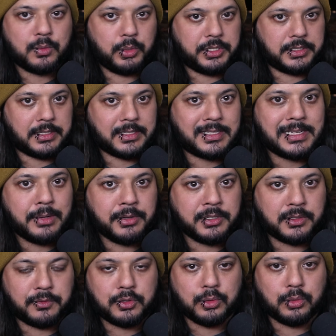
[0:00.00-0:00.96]
which is a
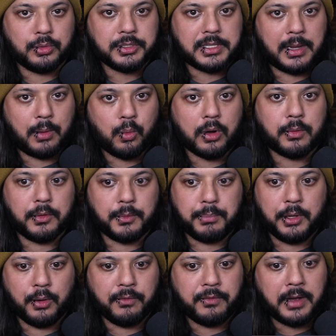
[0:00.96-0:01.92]
series of tools that work with
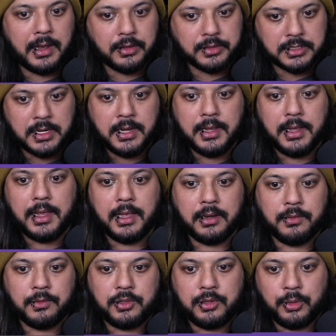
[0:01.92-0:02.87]
PO files
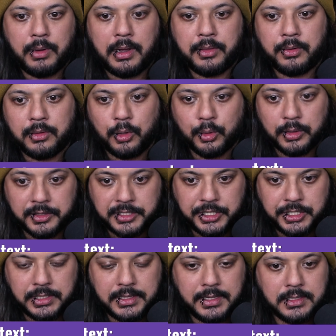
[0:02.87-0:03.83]
and do other
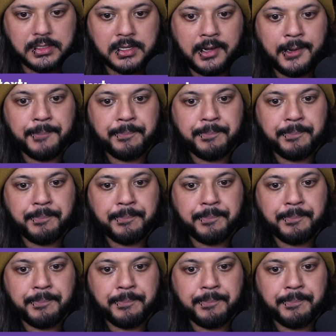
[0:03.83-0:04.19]
localization things,